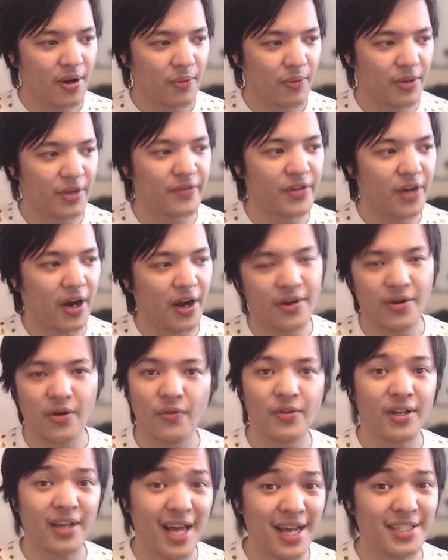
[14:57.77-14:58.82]
we've gotten
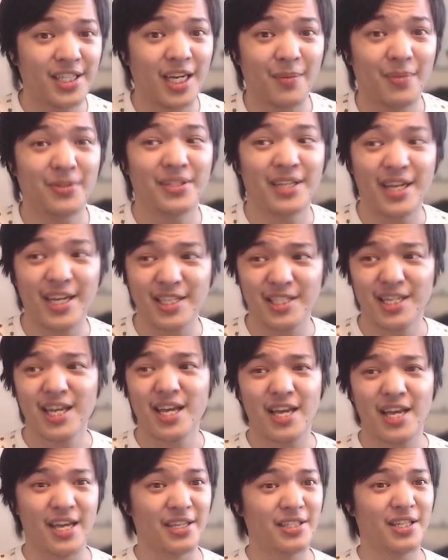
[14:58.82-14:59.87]
over the last couple days
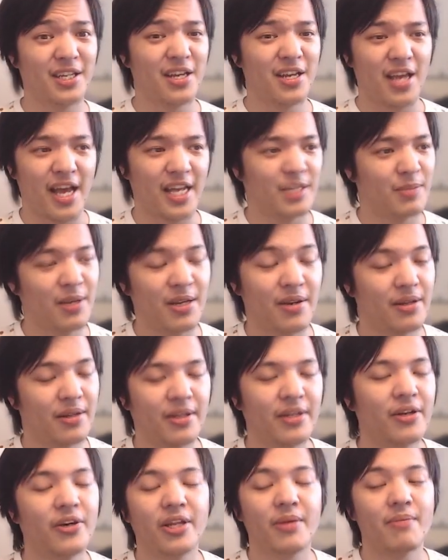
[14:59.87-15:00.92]
has been literally